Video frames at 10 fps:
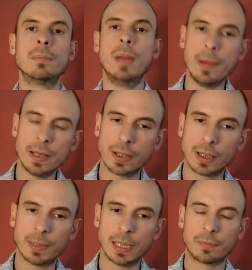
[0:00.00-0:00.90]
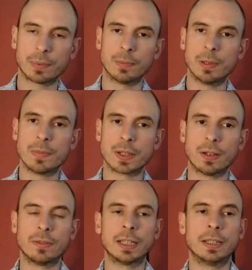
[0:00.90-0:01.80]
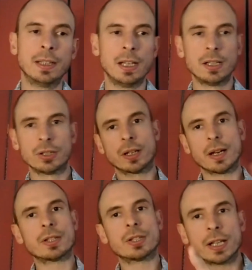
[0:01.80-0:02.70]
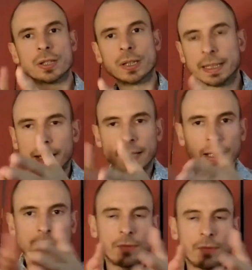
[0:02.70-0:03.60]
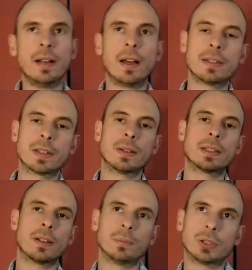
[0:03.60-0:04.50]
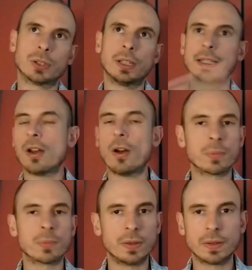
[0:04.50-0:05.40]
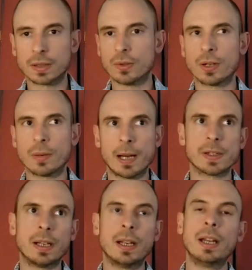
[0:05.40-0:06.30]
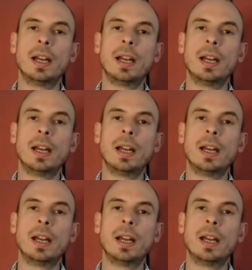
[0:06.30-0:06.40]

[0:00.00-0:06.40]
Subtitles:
maybe doing a bit of problem solving and kind of scheduling that in every night, so it's an option to talk about it.